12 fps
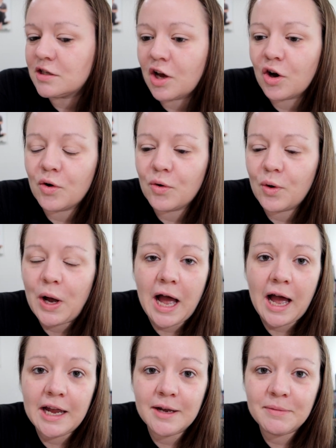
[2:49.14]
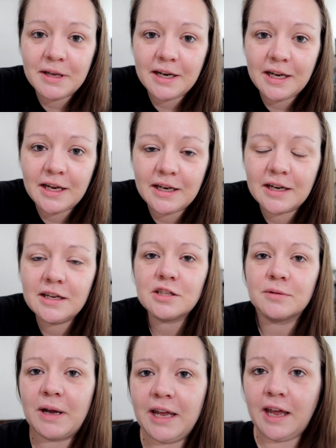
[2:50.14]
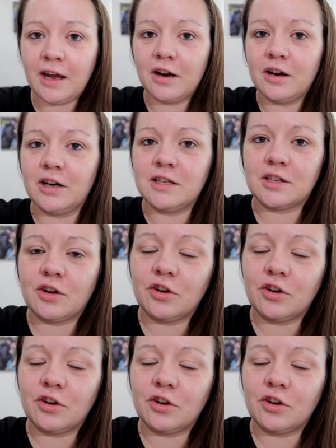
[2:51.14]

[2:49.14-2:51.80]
So I am getting, so my hair is